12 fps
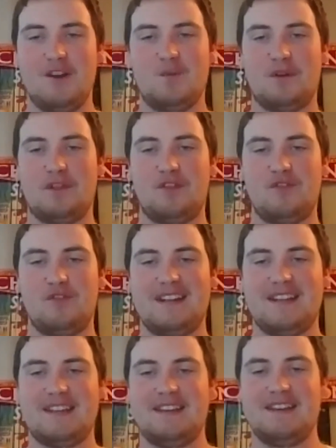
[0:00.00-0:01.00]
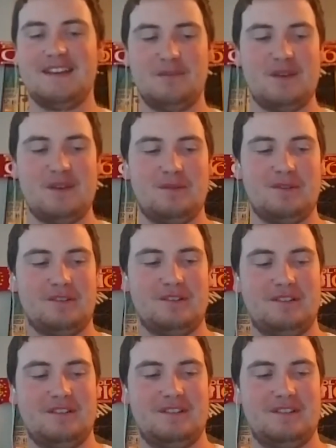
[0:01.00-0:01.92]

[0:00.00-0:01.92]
we're 3D people.